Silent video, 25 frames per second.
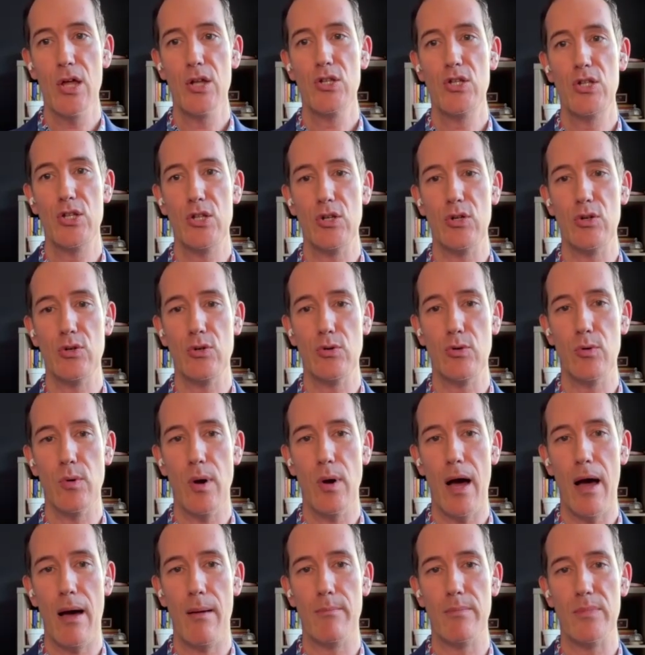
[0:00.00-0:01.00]
to
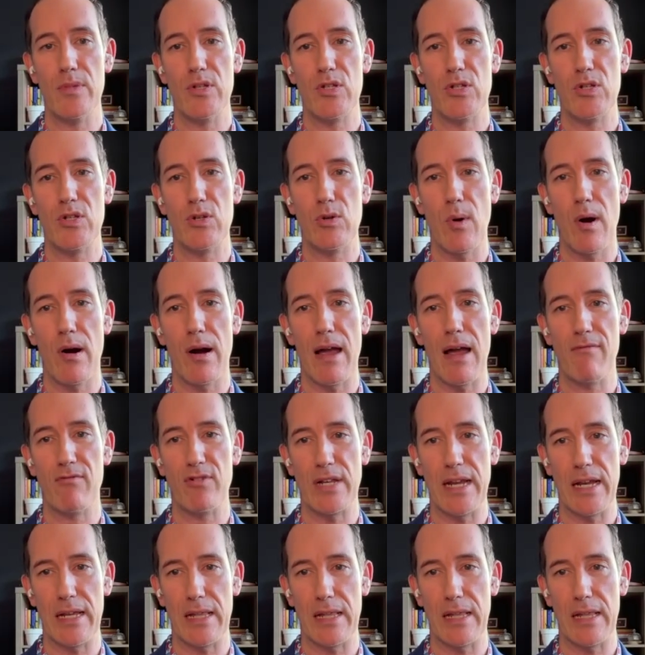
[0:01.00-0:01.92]
our everyday